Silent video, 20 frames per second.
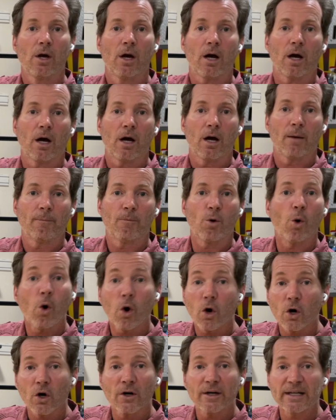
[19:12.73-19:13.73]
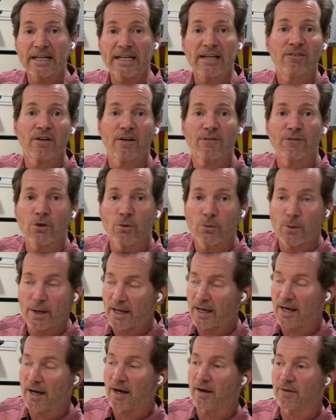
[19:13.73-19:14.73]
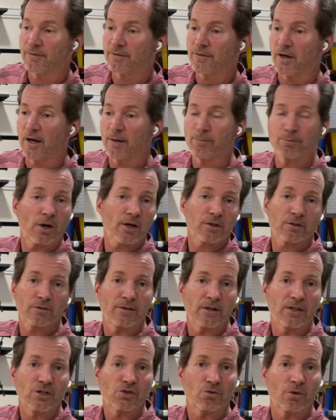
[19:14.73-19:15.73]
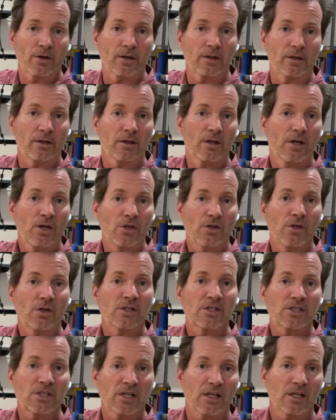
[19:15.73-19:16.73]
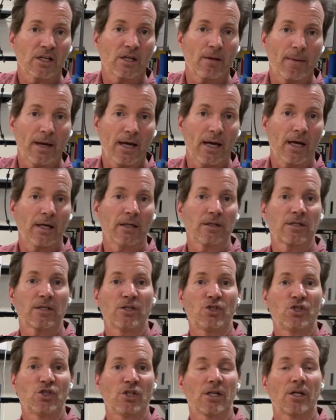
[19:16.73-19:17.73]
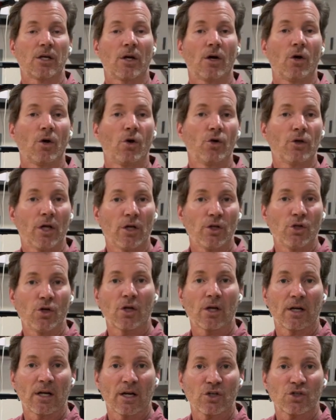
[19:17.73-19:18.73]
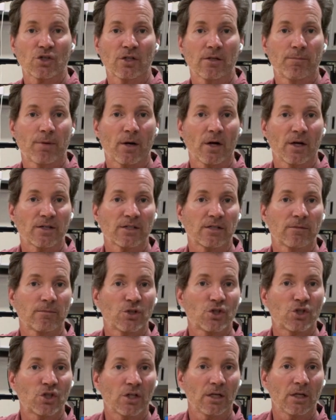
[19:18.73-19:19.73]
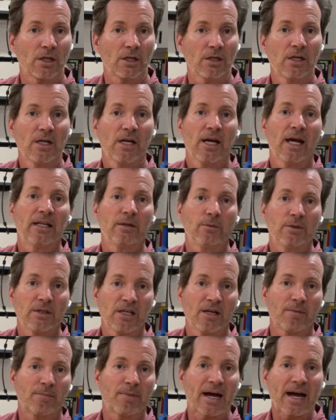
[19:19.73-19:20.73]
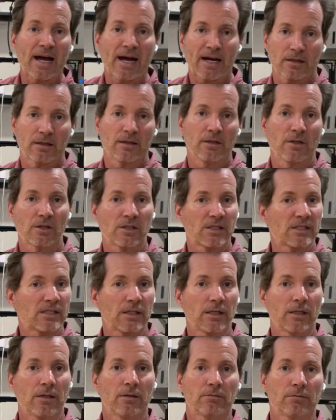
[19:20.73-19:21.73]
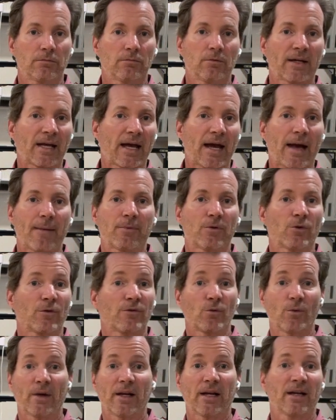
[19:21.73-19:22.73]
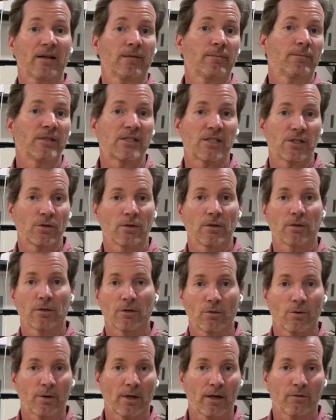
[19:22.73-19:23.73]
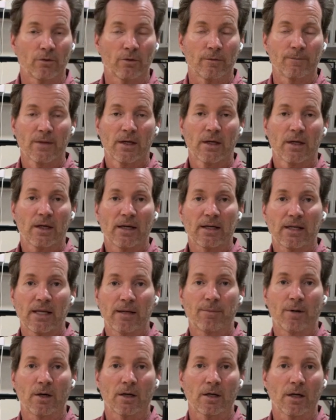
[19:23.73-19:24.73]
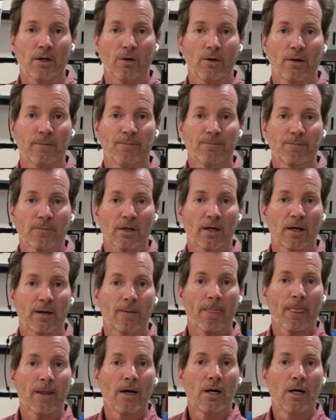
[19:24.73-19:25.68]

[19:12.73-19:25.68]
Or even if you have a pronter face running, you can send a command to the G code and you can actually pause the machine. And then when you get back, then you can see what happened, or if you ran out of material or whatever, and keep on going, okay?